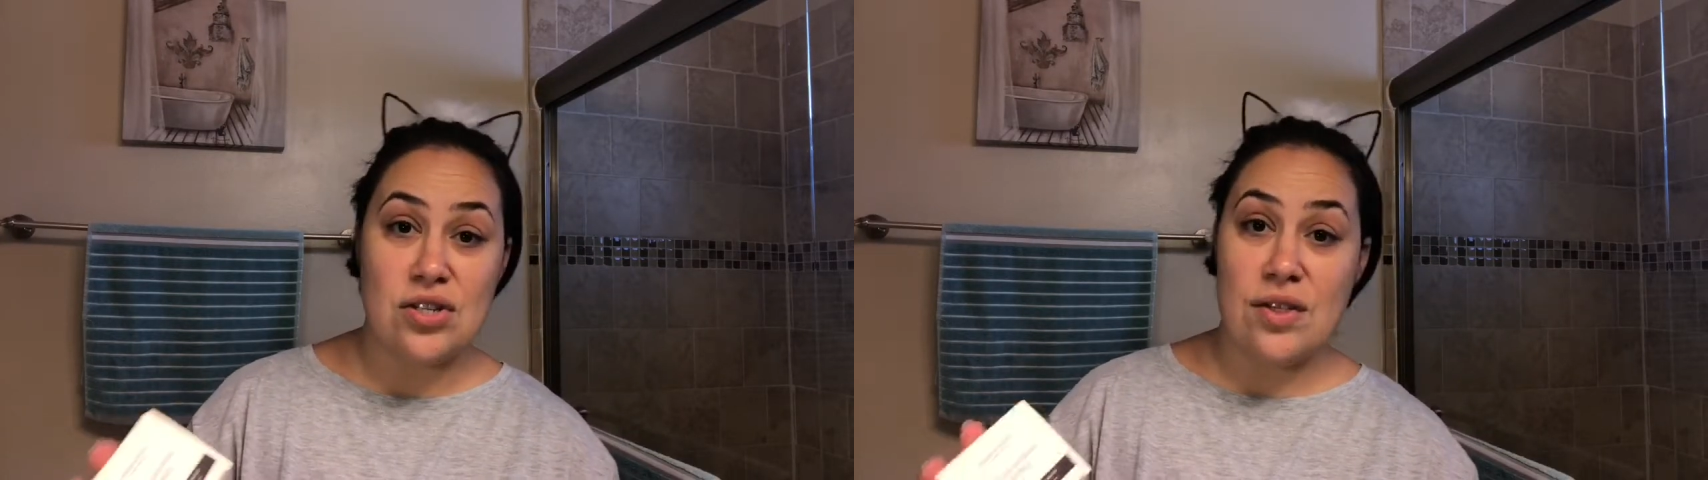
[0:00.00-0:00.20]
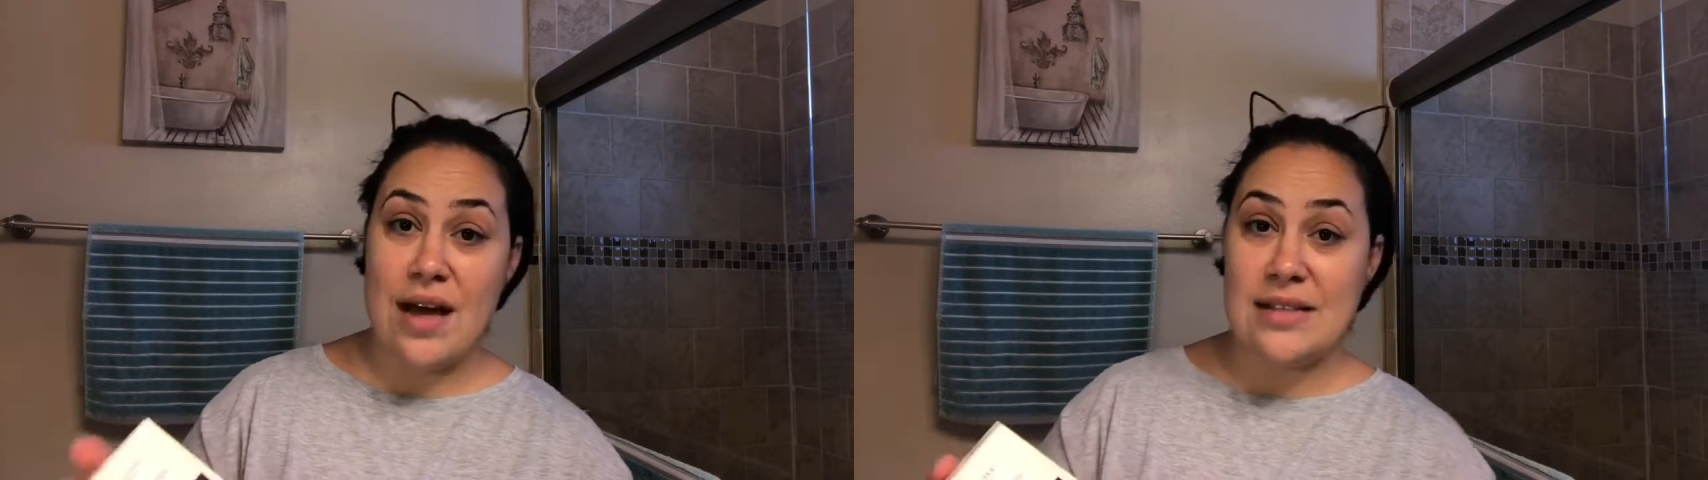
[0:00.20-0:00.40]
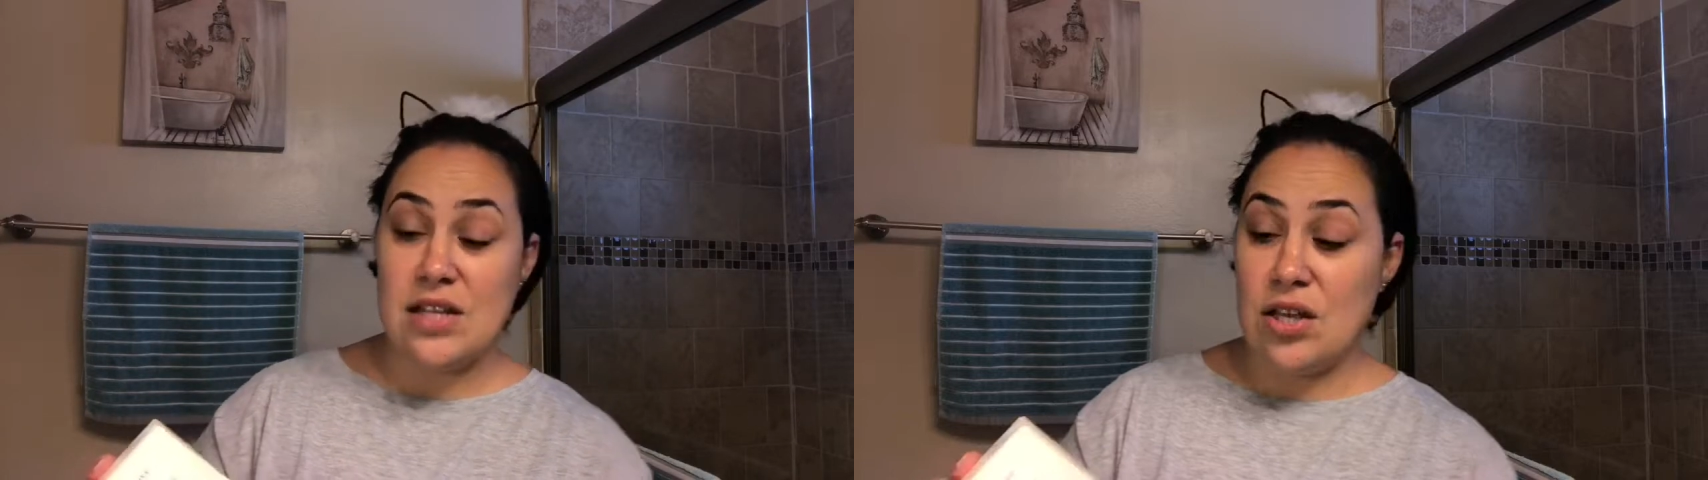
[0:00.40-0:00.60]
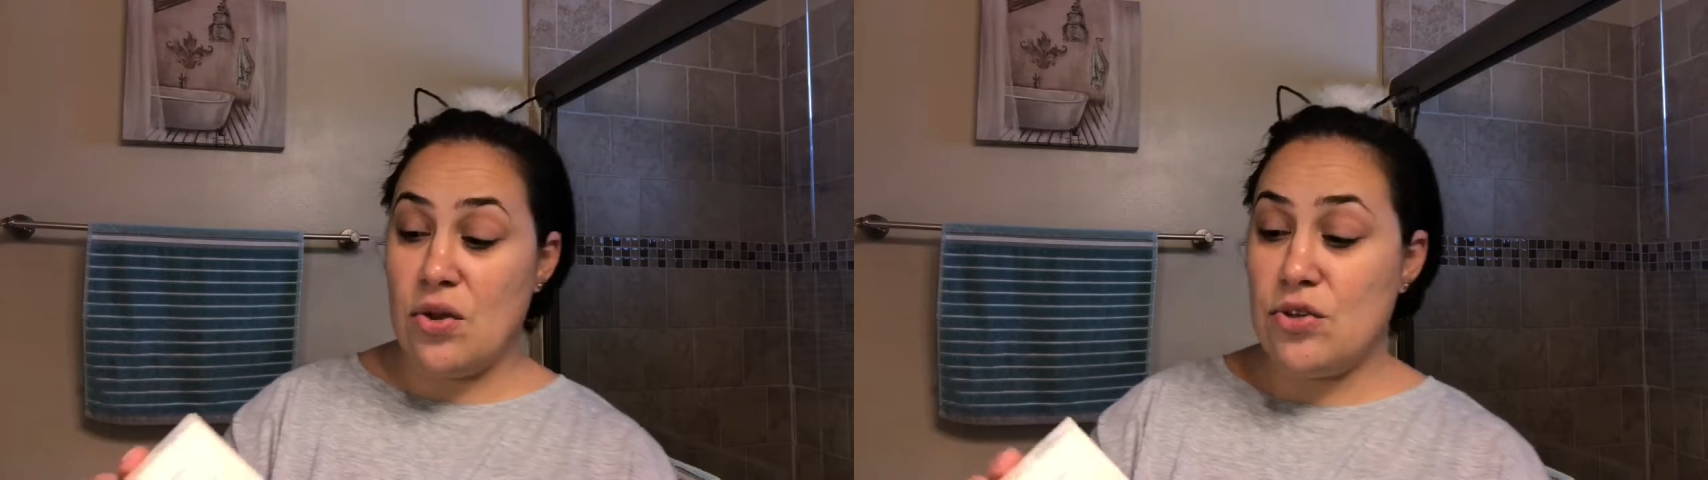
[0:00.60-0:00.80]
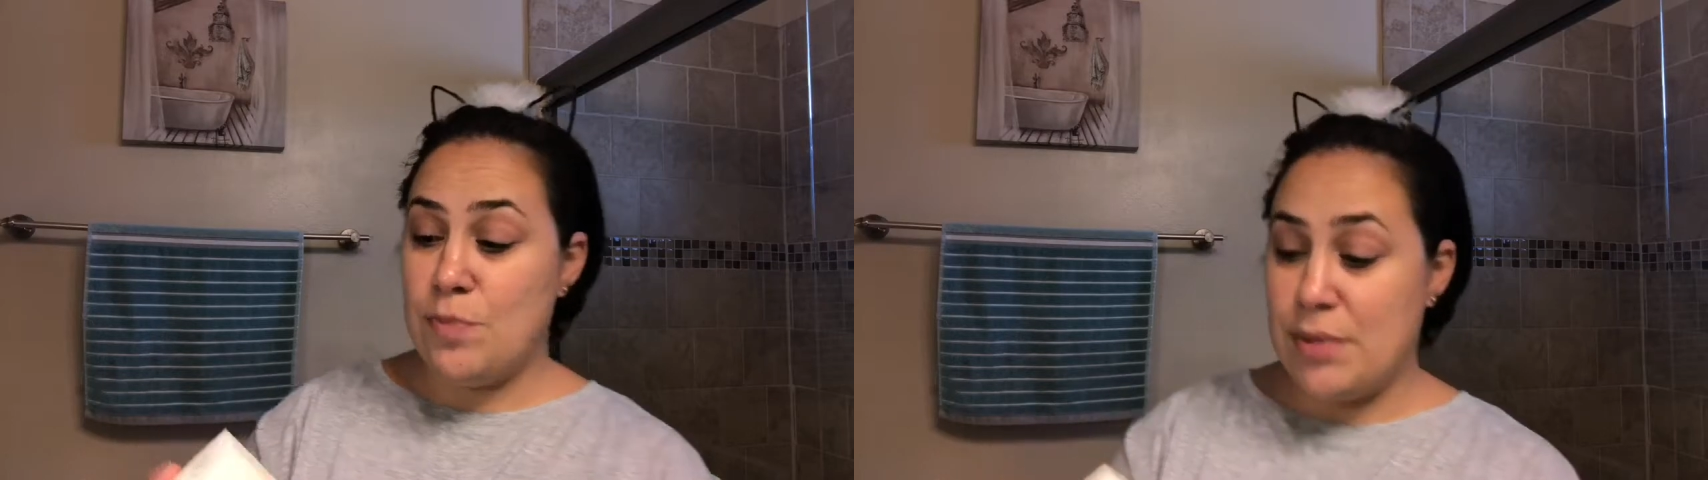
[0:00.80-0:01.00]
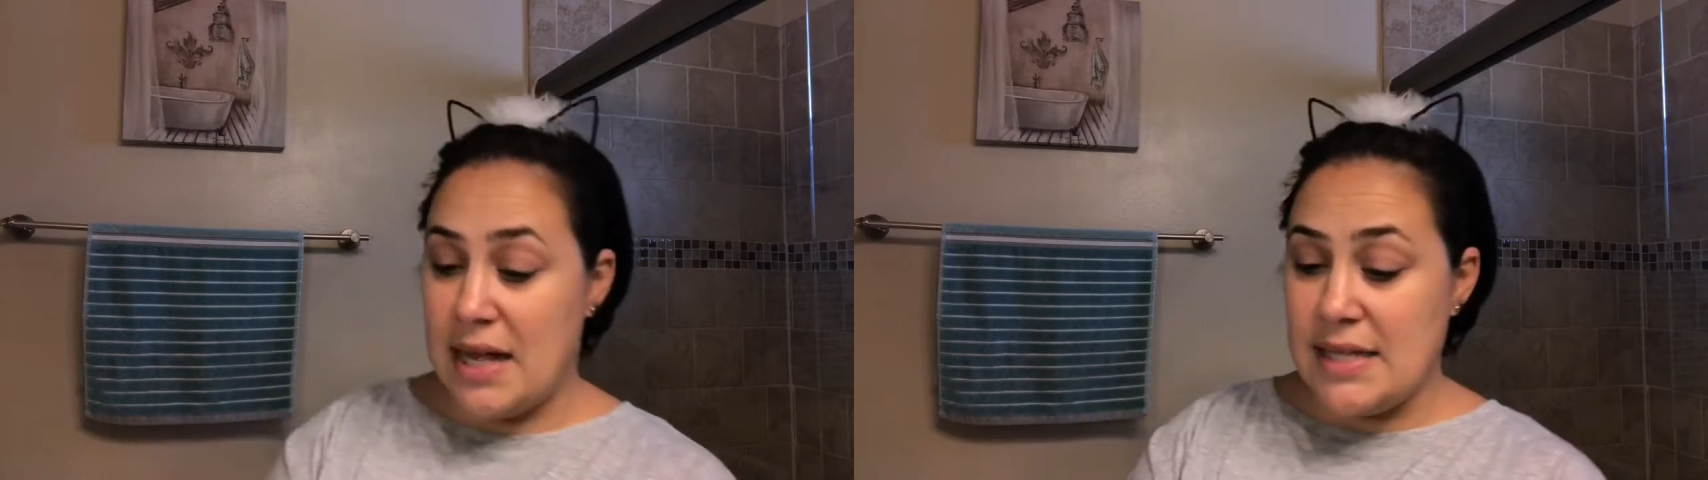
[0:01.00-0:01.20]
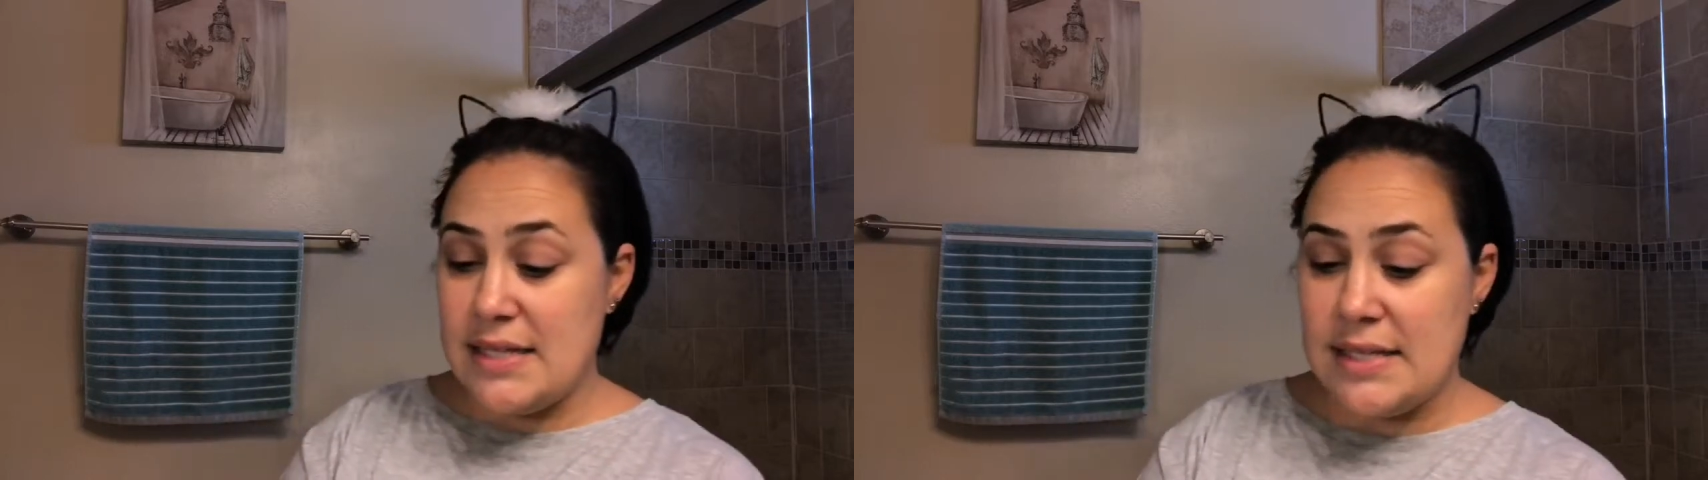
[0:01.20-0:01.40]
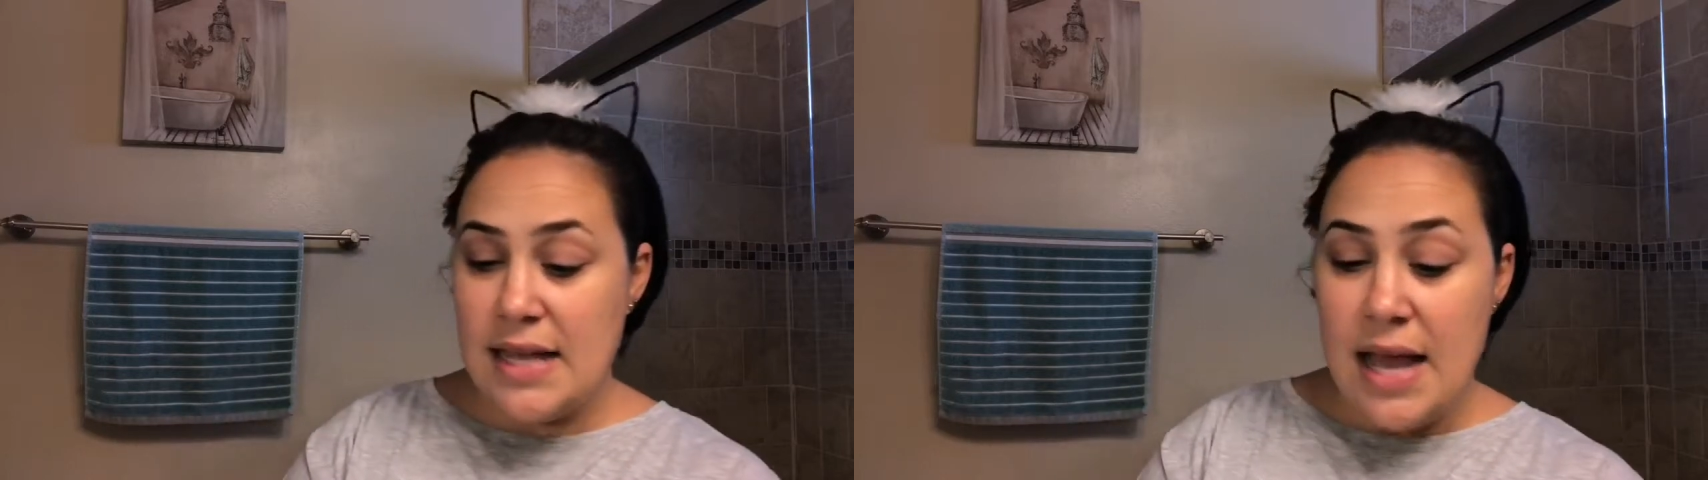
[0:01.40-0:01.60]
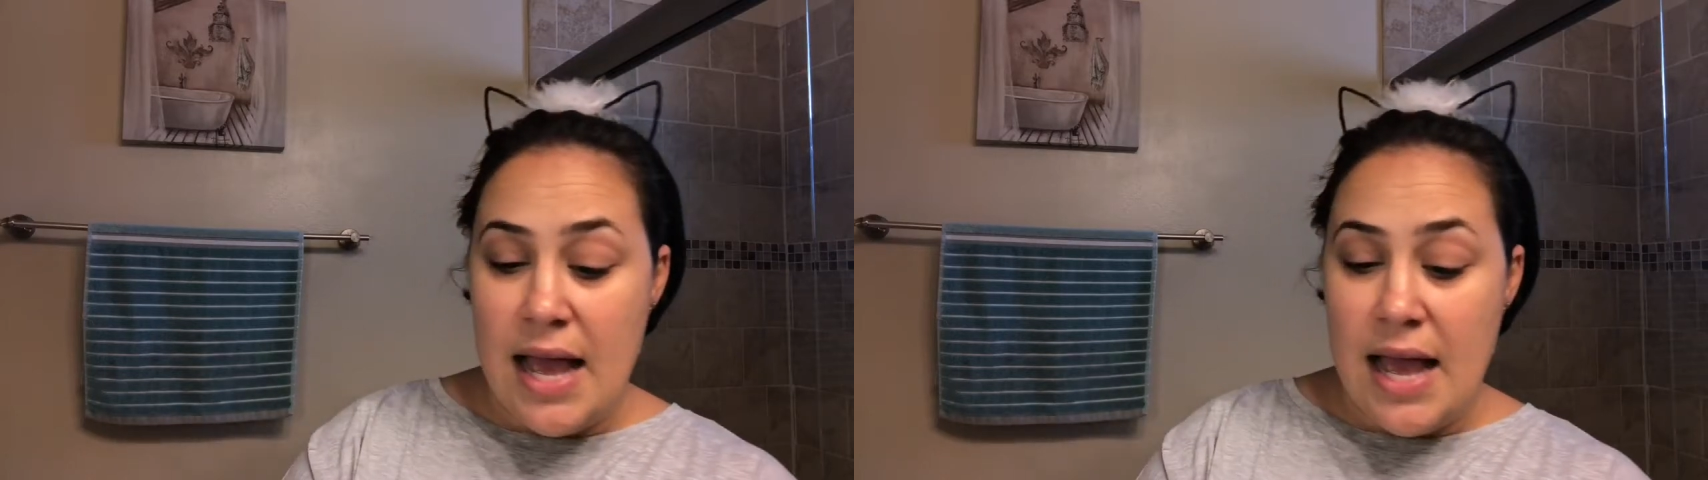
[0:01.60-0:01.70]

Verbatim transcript: so that's a huge plus.